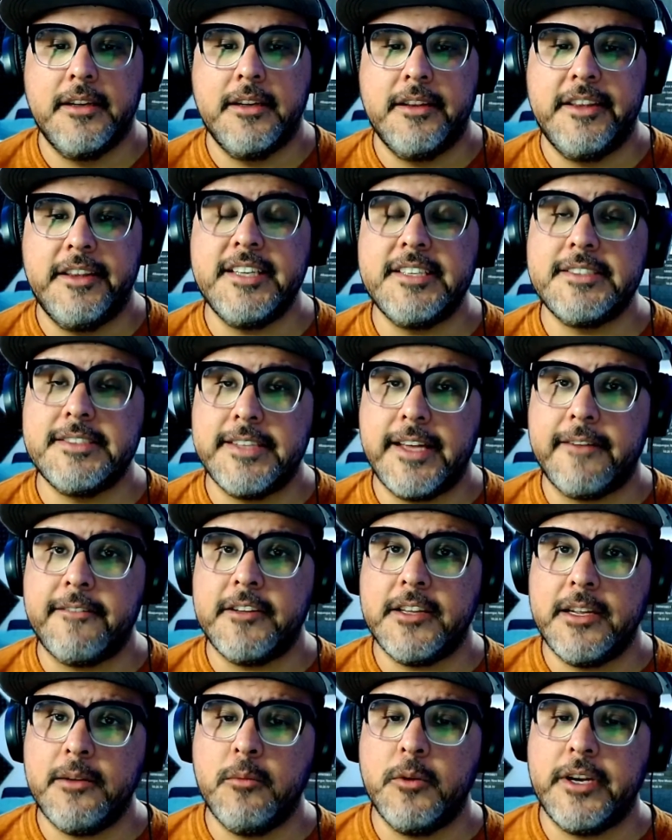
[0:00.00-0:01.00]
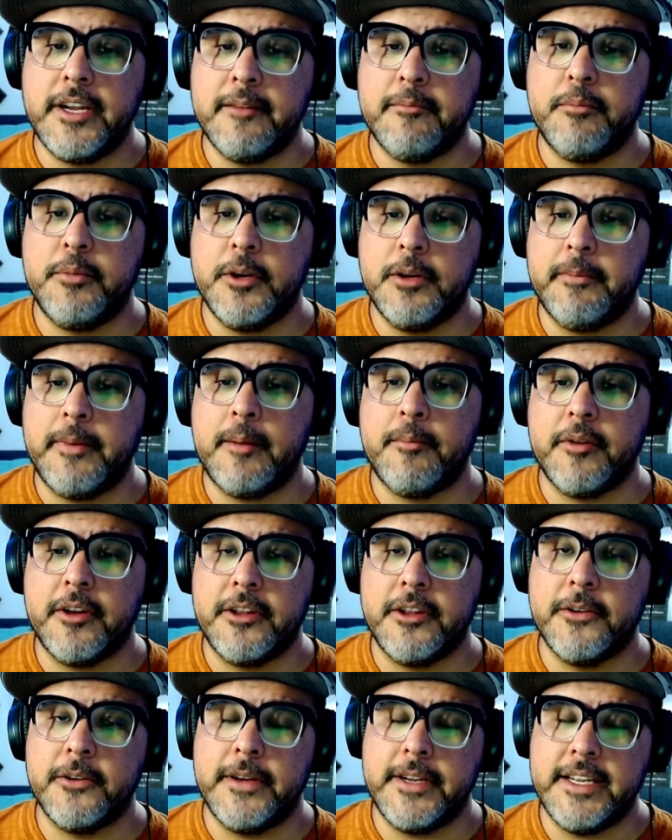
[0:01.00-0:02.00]
This definitely would have put my
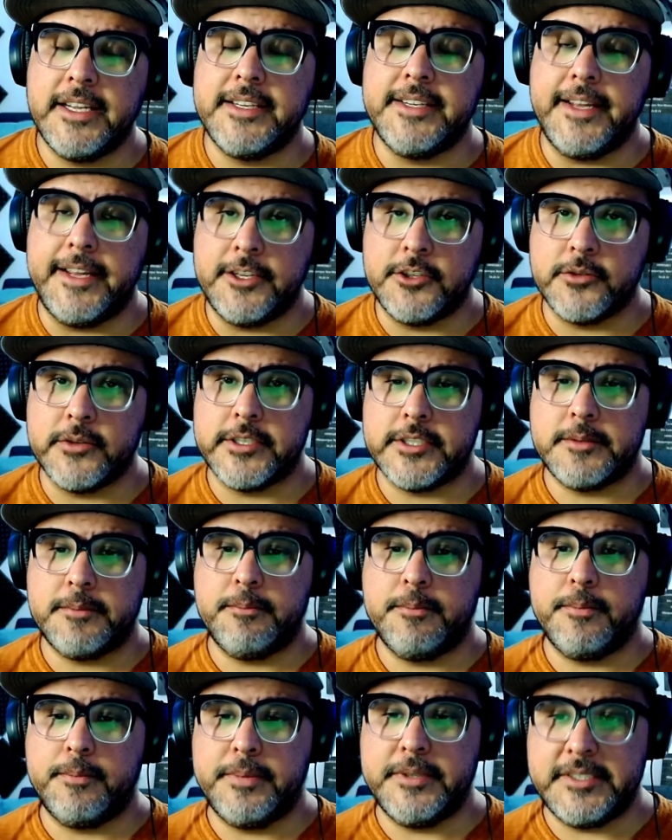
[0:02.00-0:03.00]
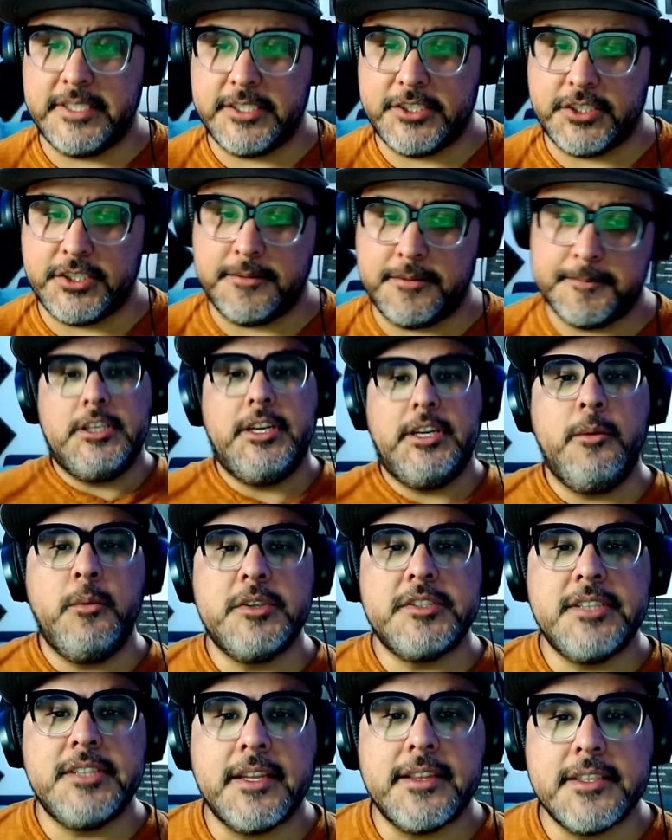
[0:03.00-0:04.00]
brother in a dangerous position. It
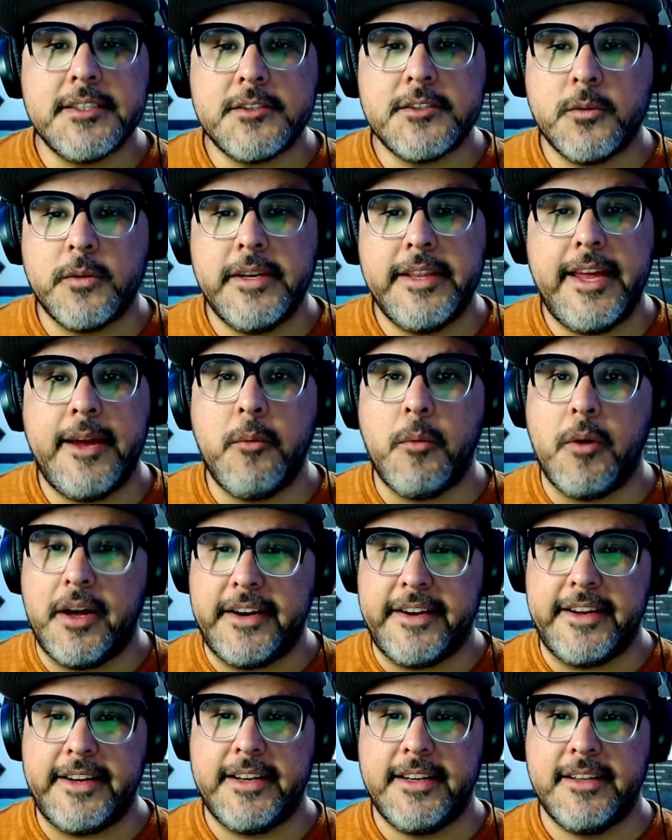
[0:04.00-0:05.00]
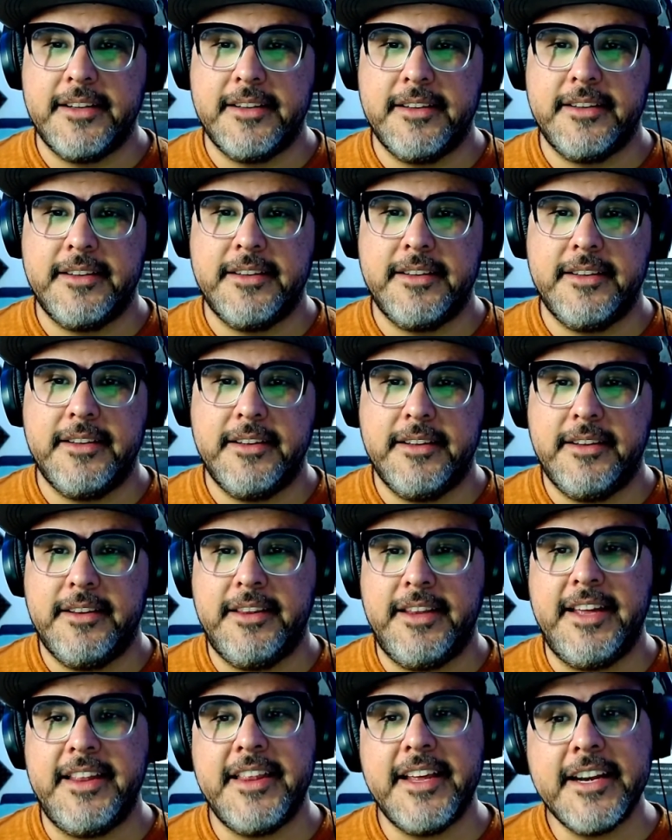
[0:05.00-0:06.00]
was not the story they wanted.
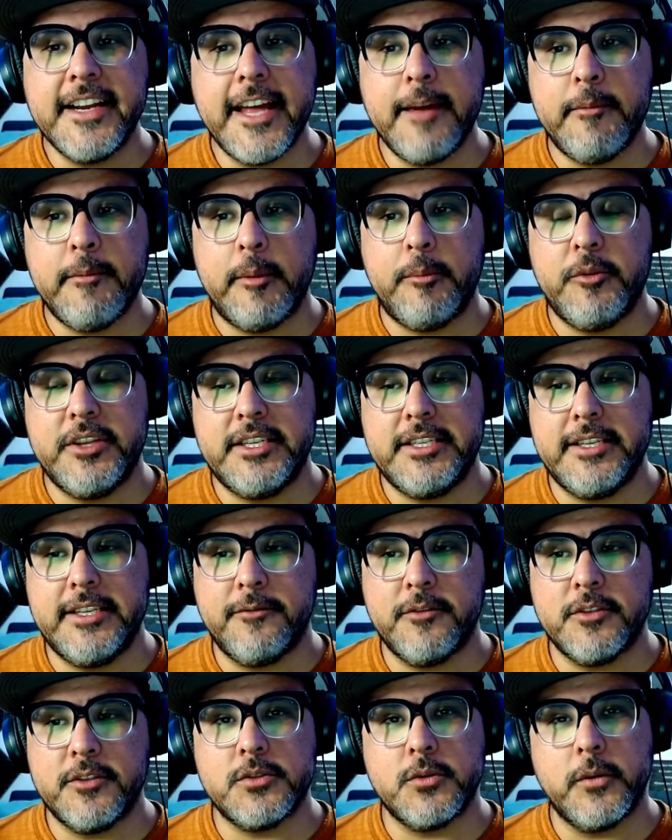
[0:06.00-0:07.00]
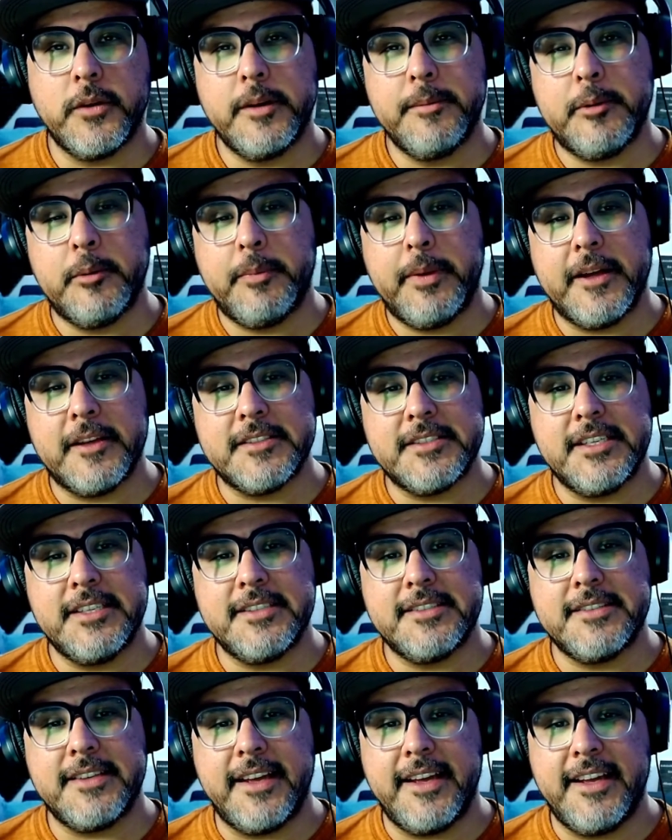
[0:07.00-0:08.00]
They then came up with a different story of Popelski
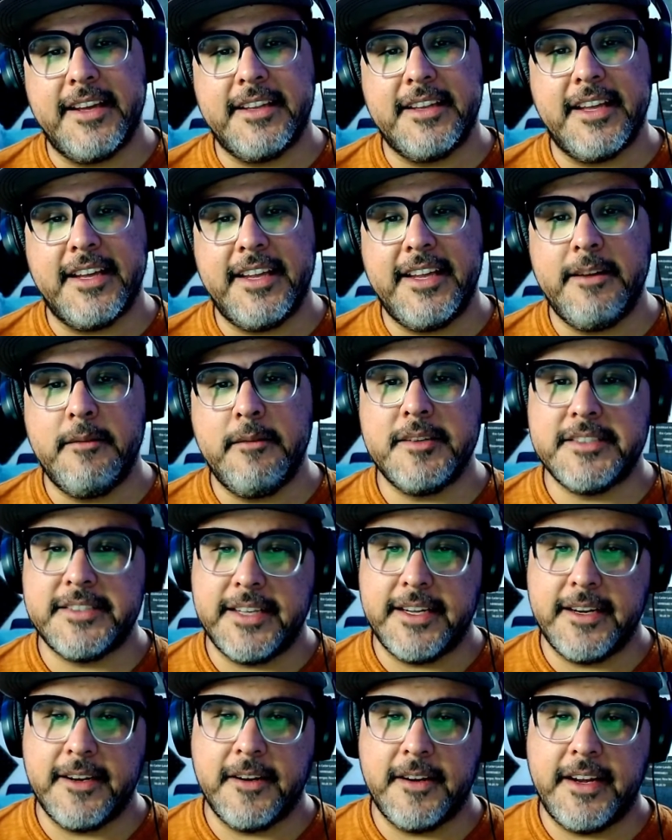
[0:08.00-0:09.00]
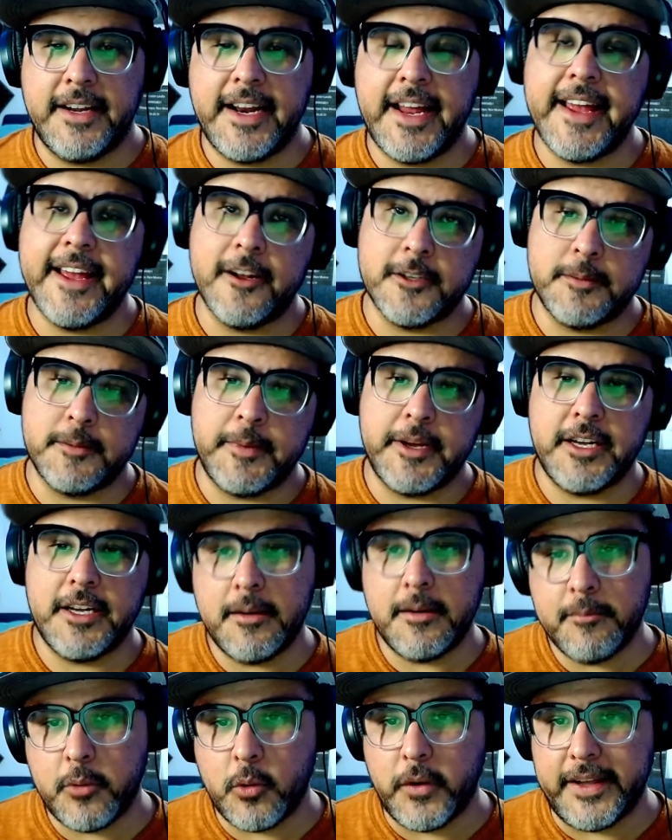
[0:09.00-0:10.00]
saying that he was there and I held him at
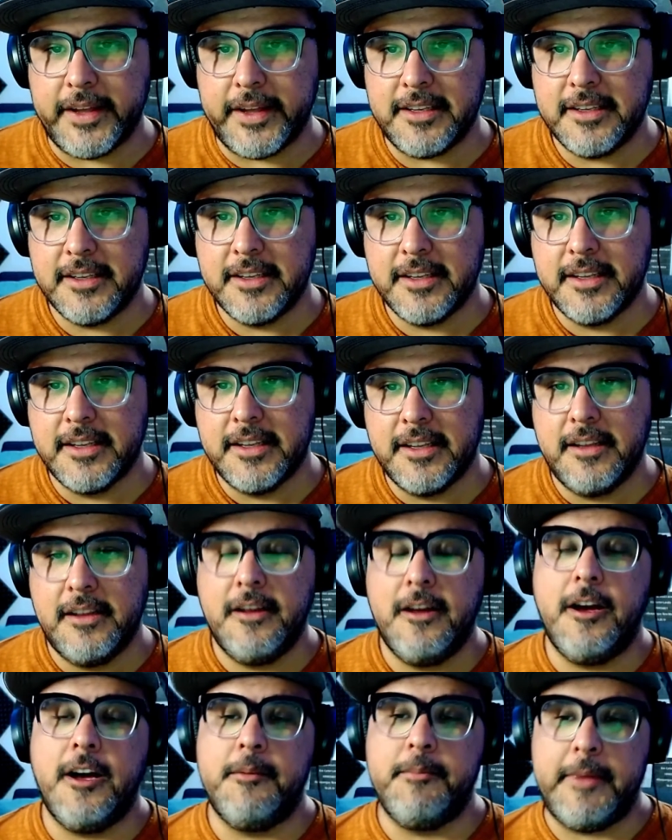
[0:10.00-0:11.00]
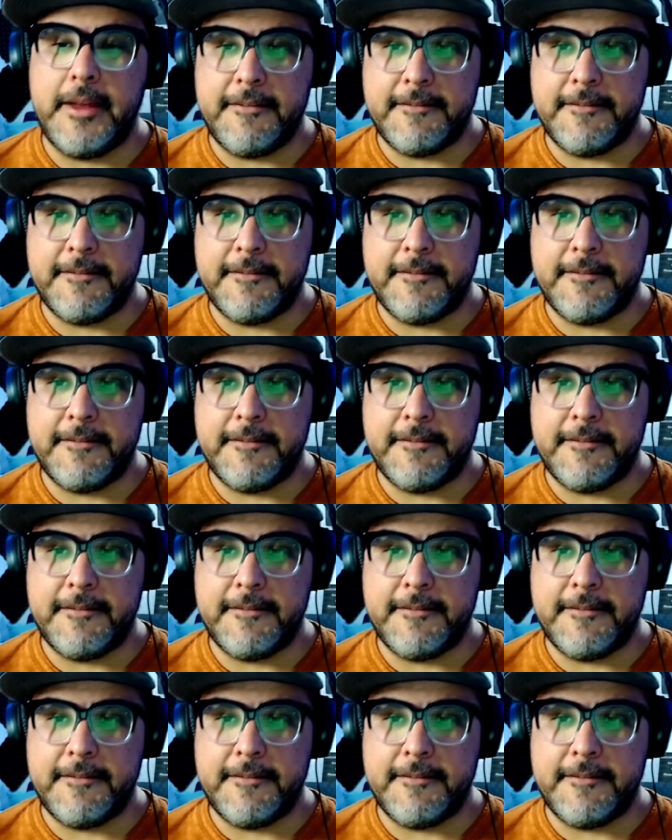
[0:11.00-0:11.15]
gunpoint. On May